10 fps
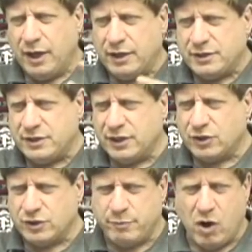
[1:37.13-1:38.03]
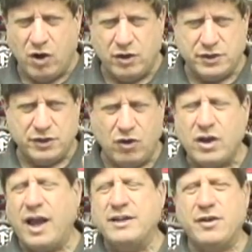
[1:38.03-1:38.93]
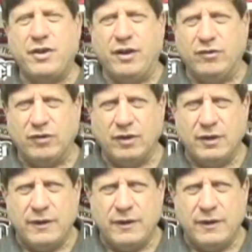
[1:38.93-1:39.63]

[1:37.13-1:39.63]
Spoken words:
Snickers bars and all kinds of things.